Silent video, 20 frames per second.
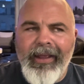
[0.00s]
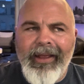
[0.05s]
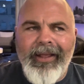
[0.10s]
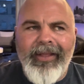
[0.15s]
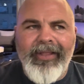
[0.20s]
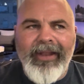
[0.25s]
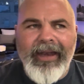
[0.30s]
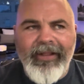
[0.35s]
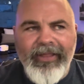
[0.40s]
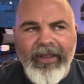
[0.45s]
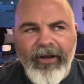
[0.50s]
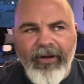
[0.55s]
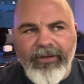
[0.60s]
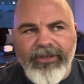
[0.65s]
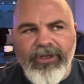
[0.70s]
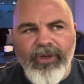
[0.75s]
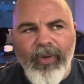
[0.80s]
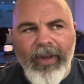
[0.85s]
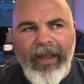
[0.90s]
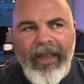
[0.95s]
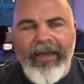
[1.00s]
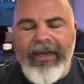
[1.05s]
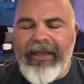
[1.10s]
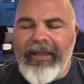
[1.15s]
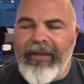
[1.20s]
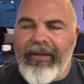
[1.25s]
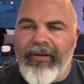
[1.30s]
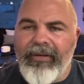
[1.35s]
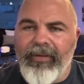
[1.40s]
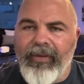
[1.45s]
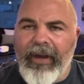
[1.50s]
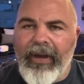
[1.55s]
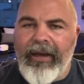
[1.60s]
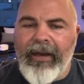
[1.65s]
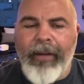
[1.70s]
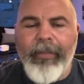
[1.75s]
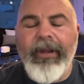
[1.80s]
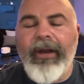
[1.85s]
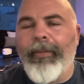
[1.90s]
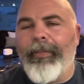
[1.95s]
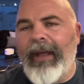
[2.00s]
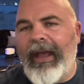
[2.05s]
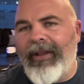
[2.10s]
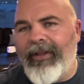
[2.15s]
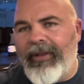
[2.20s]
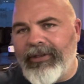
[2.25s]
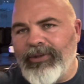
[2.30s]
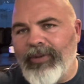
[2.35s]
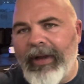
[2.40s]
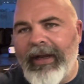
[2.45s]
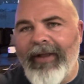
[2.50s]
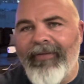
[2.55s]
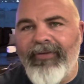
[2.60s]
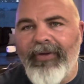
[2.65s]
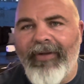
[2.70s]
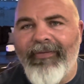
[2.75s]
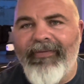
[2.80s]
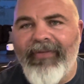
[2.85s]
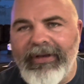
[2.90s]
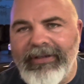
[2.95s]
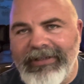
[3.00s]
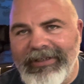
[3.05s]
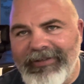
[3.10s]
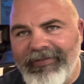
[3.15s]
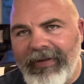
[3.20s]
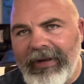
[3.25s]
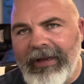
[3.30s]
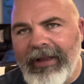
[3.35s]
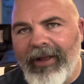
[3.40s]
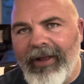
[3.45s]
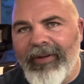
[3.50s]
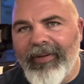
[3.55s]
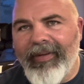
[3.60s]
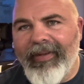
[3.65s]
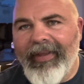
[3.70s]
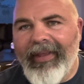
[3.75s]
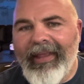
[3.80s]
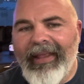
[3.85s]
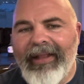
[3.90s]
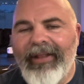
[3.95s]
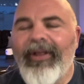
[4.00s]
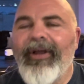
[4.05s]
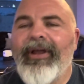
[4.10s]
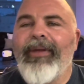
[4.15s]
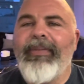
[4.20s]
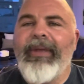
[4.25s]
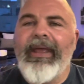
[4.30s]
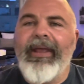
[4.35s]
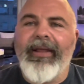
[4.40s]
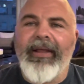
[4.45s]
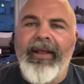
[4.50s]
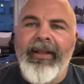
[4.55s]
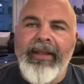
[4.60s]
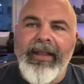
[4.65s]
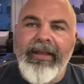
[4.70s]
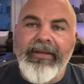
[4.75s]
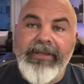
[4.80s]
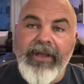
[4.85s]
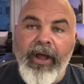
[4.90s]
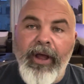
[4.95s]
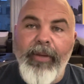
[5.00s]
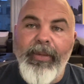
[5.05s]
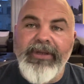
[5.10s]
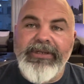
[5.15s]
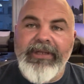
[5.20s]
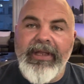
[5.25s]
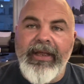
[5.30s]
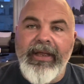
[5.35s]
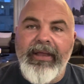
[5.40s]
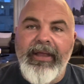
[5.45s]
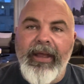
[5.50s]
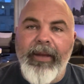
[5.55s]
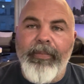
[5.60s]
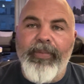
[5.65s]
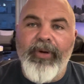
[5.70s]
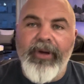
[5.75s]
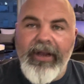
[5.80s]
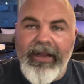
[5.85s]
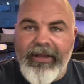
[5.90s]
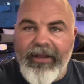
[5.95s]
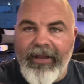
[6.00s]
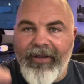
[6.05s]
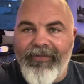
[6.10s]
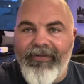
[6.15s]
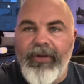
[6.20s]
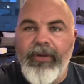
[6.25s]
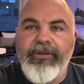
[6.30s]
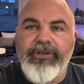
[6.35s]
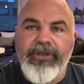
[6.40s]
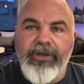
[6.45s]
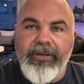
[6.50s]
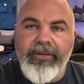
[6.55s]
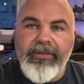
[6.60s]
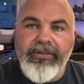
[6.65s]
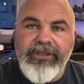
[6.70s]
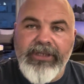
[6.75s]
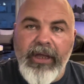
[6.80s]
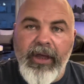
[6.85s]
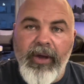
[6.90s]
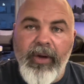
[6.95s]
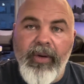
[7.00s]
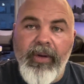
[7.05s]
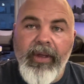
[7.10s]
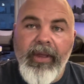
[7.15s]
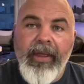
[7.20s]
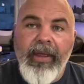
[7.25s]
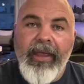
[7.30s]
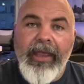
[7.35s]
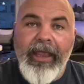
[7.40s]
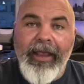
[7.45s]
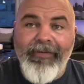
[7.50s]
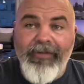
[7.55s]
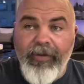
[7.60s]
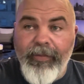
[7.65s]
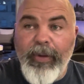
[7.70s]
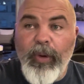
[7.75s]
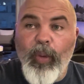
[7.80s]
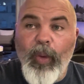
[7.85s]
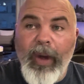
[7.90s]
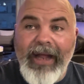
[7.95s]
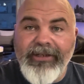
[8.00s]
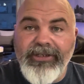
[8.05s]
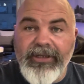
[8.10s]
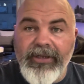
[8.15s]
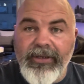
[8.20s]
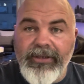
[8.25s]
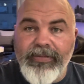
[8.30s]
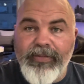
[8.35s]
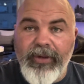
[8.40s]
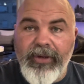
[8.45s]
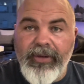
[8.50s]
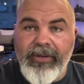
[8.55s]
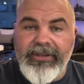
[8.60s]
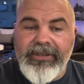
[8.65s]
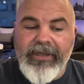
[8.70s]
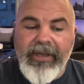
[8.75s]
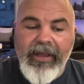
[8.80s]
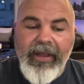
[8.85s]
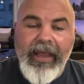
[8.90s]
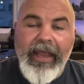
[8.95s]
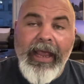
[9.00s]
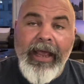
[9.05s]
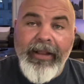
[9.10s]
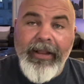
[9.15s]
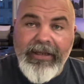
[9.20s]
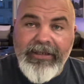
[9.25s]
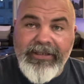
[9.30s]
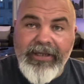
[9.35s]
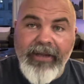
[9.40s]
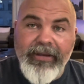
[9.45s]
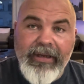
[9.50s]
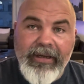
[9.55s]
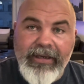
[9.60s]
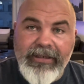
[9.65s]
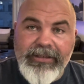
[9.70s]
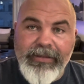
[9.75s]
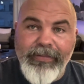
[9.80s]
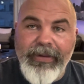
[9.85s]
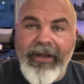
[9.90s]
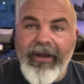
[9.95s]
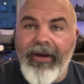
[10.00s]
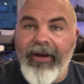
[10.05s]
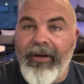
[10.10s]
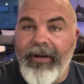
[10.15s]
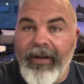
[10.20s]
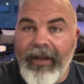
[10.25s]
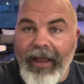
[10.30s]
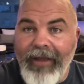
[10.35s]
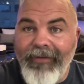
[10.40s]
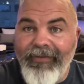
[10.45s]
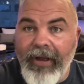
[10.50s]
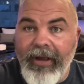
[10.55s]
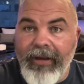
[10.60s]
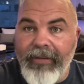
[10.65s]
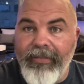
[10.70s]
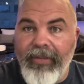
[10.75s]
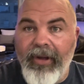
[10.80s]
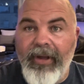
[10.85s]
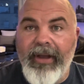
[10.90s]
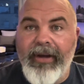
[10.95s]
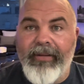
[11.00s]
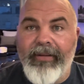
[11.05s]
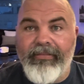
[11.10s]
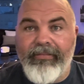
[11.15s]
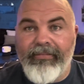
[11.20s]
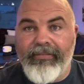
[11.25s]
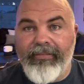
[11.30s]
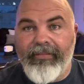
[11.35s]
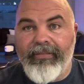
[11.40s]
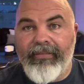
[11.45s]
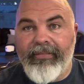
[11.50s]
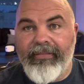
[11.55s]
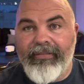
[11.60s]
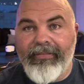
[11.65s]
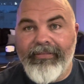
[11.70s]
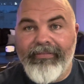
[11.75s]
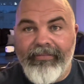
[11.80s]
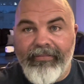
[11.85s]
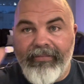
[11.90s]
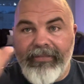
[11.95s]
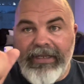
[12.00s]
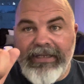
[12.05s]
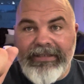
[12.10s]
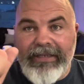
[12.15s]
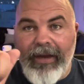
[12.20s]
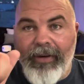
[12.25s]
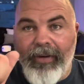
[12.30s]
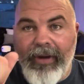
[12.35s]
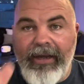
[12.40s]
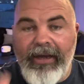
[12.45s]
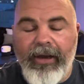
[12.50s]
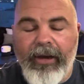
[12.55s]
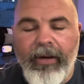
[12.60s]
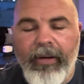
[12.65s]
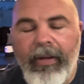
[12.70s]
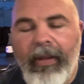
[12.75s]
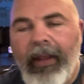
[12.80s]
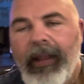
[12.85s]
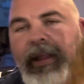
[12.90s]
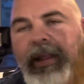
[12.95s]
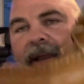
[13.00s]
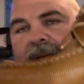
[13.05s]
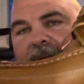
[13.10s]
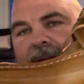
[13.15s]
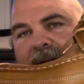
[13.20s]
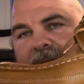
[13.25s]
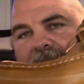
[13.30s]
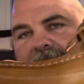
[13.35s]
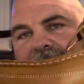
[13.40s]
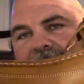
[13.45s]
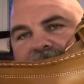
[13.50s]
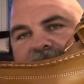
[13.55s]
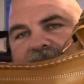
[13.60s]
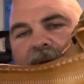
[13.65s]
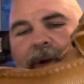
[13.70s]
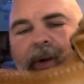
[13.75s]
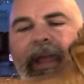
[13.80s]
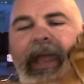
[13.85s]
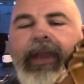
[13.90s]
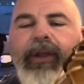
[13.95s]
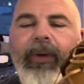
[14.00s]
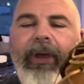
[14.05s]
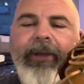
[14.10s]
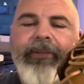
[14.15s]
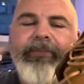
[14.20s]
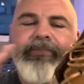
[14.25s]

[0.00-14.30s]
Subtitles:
that I think are $280 right now. I'm gonna buy those right after I finish this video. Look at me, that's almost like I'm predicting the future. So if you've been watching those boots and they suddenly disappear, I fucking bought them. This guy right here. So anyway,